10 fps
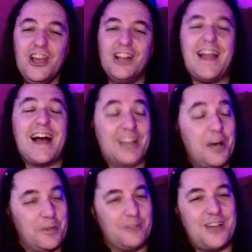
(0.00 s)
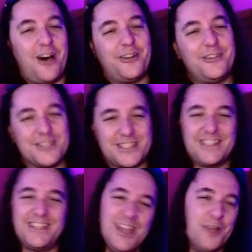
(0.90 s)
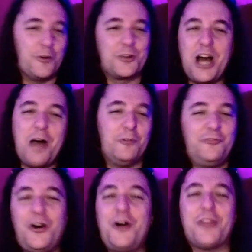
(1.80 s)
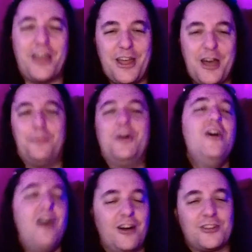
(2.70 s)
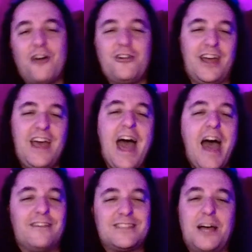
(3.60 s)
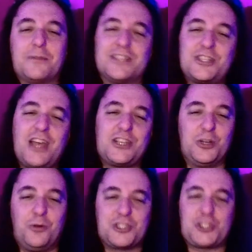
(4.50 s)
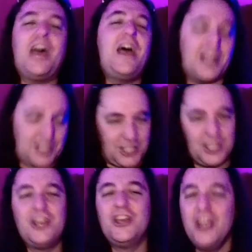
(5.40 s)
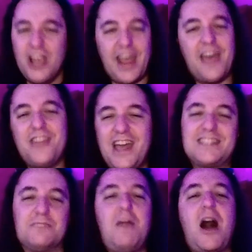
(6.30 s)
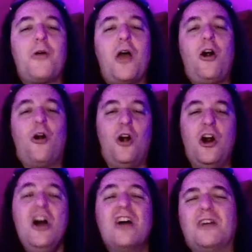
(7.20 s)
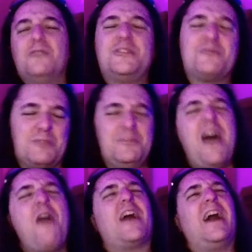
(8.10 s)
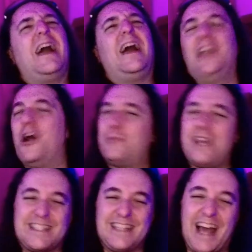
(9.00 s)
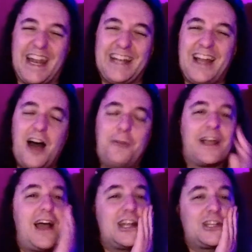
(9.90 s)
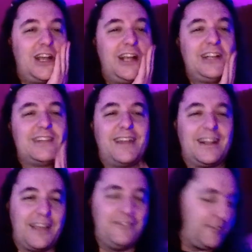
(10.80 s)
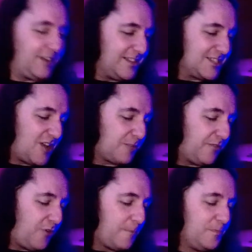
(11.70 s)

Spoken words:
Lock up your daughters, we're coming for them. I'm gonna have some consensual sex. And then tomorrow, go do some yoga. Nope, that's not it. Oh my gosh, it's like I've never done this song before.